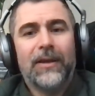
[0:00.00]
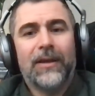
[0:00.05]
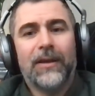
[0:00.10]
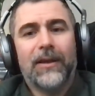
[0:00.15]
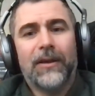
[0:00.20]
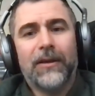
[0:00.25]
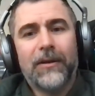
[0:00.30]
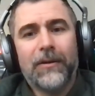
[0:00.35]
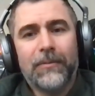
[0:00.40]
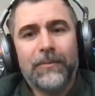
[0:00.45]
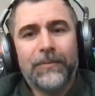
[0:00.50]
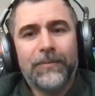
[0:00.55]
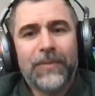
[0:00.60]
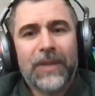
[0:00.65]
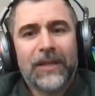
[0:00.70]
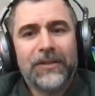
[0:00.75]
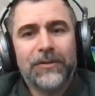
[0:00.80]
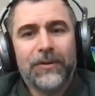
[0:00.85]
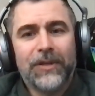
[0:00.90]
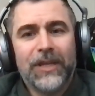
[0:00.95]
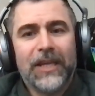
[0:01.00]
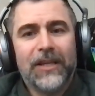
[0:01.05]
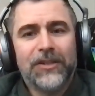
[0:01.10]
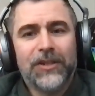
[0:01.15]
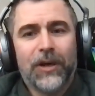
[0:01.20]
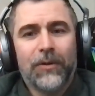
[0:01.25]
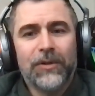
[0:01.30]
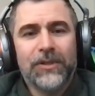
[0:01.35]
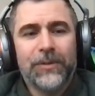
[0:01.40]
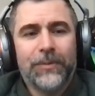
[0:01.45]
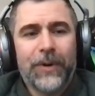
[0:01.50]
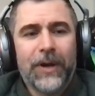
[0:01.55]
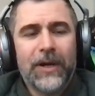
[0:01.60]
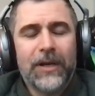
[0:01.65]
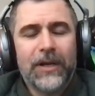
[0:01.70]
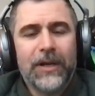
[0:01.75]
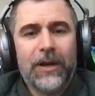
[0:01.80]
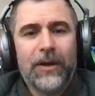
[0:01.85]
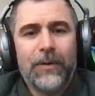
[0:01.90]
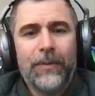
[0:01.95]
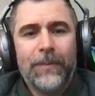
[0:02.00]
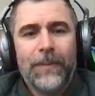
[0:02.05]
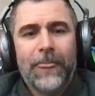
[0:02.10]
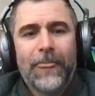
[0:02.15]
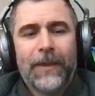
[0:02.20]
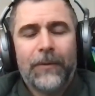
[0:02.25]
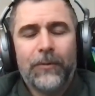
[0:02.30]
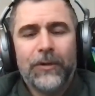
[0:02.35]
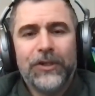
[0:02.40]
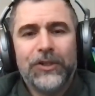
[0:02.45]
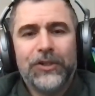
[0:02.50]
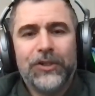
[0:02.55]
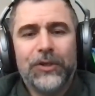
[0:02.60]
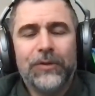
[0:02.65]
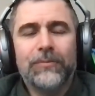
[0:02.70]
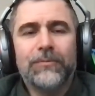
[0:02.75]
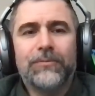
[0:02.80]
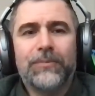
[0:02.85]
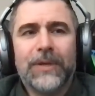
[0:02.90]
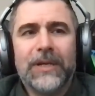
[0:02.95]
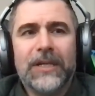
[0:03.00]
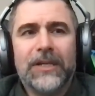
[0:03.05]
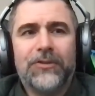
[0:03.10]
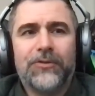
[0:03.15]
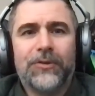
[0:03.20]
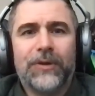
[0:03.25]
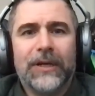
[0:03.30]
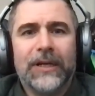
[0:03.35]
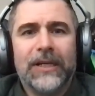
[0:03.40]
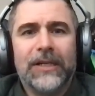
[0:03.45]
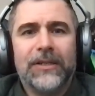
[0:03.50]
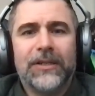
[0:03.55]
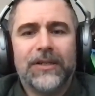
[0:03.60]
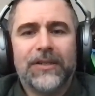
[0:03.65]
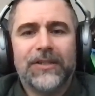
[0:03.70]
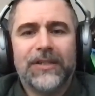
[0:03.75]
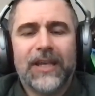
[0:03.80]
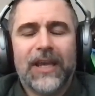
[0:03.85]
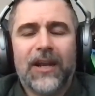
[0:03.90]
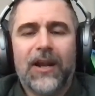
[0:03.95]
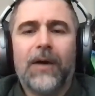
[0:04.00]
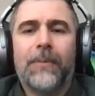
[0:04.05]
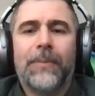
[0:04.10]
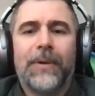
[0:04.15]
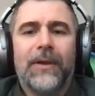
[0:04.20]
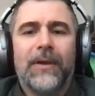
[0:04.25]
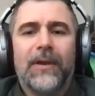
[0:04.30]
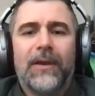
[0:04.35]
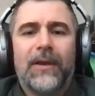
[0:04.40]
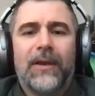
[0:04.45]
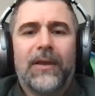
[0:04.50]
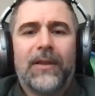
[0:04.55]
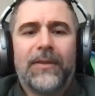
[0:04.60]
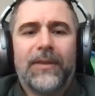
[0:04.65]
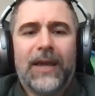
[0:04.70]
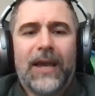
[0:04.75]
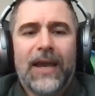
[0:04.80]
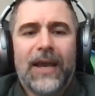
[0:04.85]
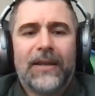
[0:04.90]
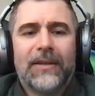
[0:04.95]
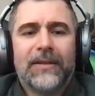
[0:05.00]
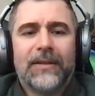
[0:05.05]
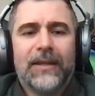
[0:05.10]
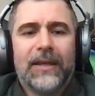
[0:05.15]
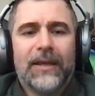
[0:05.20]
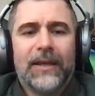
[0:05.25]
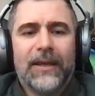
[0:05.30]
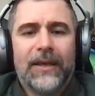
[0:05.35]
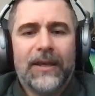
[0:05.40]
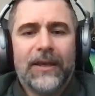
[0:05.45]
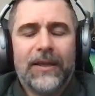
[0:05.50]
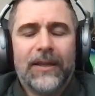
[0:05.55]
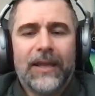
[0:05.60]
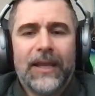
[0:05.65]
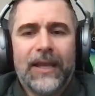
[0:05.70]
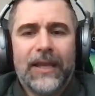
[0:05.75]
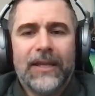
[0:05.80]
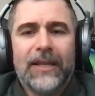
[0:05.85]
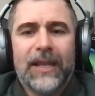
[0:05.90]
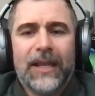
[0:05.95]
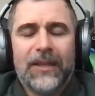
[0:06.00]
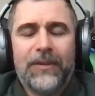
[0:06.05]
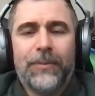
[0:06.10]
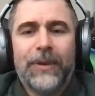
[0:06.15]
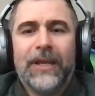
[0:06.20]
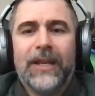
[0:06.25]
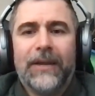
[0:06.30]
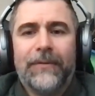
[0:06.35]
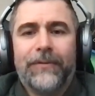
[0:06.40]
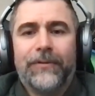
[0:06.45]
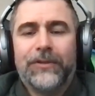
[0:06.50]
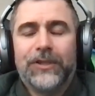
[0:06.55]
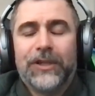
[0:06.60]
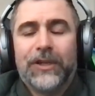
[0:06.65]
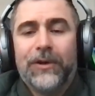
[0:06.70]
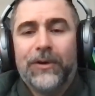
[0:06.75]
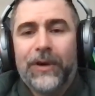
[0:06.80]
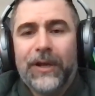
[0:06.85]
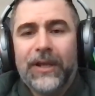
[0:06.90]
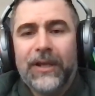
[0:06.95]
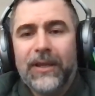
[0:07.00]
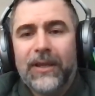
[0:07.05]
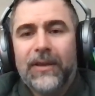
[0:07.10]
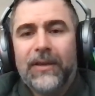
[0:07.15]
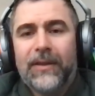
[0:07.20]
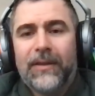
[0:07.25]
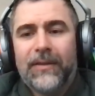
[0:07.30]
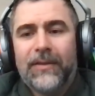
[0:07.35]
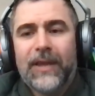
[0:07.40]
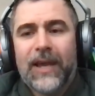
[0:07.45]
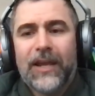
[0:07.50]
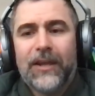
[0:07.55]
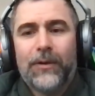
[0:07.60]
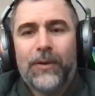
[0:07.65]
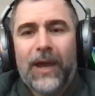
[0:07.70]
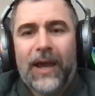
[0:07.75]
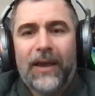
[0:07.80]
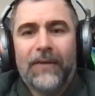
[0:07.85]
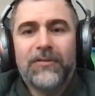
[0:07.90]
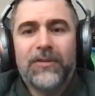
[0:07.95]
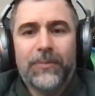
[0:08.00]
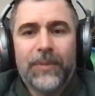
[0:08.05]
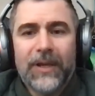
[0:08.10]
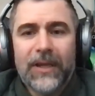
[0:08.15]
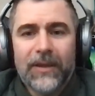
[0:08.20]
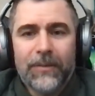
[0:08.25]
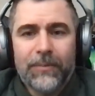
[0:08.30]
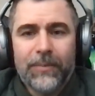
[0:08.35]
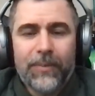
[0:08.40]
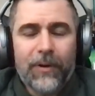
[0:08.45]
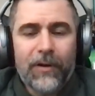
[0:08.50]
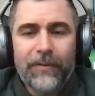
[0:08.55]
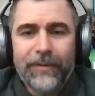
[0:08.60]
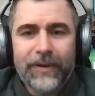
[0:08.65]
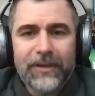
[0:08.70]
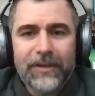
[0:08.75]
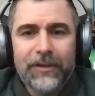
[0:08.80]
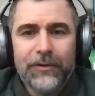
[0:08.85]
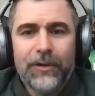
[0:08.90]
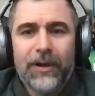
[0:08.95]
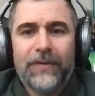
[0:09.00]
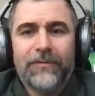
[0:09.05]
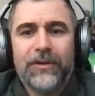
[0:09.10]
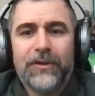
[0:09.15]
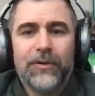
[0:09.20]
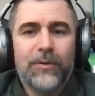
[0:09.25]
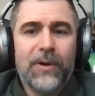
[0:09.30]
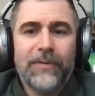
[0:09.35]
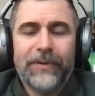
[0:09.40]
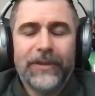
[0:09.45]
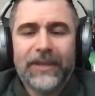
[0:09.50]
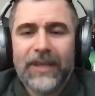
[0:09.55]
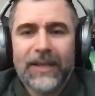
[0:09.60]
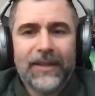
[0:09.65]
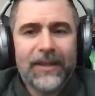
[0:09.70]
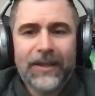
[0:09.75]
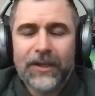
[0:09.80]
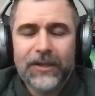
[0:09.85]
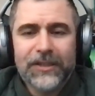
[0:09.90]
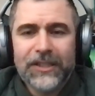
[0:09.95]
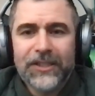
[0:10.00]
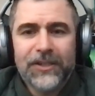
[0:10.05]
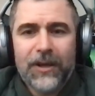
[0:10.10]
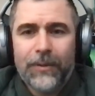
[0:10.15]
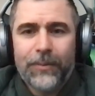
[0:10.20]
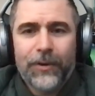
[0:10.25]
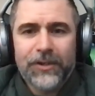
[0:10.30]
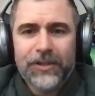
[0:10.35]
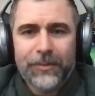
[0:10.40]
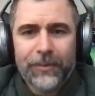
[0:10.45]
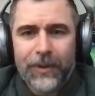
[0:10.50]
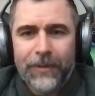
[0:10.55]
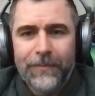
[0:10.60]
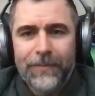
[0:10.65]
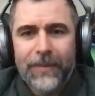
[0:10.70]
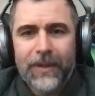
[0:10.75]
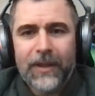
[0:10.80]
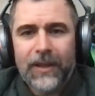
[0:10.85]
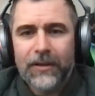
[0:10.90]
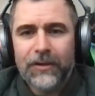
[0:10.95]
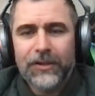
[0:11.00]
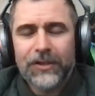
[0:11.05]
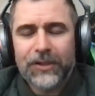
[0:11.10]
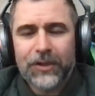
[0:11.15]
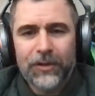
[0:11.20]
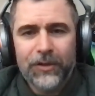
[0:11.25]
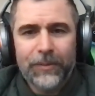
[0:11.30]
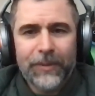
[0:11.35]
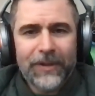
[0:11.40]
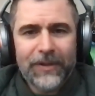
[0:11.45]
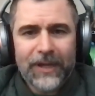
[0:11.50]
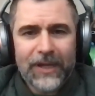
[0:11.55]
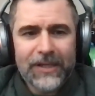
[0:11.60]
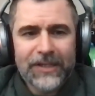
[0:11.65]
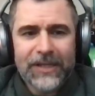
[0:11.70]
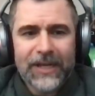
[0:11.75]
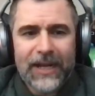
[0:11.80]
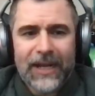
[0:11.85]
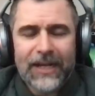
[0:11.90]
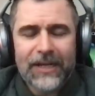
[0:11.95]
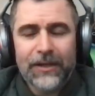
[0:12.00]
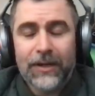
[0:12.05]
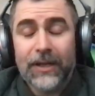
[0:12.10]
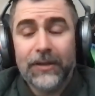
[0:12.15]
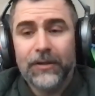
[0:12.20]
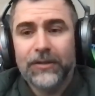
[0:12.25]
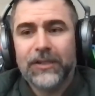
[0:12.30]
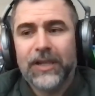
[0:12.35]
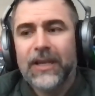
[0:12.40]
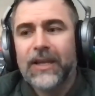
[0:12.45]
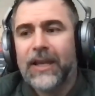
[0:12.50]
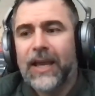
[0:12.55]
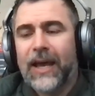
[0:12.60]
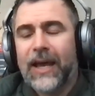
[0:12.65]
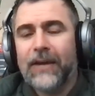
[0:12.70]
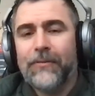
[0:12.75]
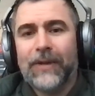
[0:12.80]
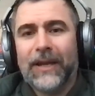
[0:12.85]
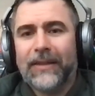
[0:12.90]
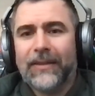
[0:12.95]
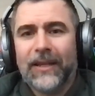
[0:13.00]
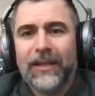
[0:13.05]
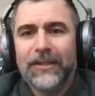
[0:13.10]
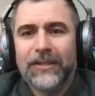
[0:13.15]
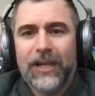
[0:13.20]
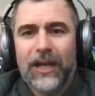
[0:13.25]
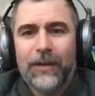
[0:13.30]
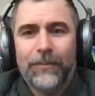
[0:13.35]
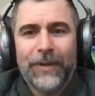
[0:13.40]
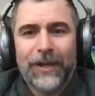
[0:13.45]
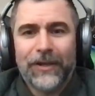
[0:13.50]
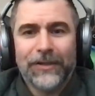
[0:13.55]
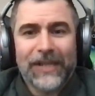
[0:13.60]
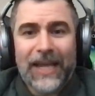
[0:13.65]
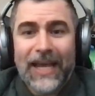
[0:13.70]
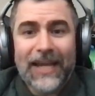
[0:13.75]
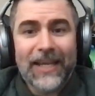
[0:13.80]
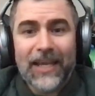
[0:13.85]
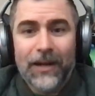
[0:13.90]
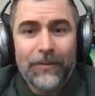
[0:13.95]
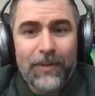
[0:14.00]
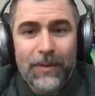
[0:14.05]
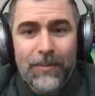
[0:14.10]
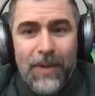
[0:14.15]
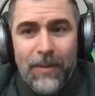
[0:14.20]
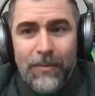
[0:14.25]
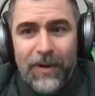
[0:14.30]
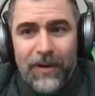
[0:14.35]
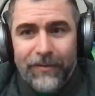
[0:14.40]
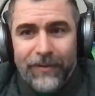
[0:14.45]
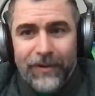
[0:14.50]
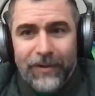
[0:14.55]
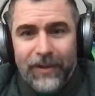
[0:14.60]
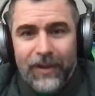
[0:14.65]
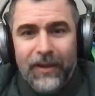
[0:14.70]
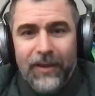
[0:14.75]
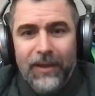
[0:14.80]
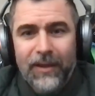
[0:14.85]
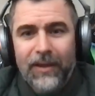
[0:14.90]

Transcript: Um, so I think it's always about, you know, we shouldn't be trying to set up that uh, in to be in info security that you have to be perfect. You have to know everything because it's not possible. And there's going to be things that I don't, there's, I write things down because I can't remember everything.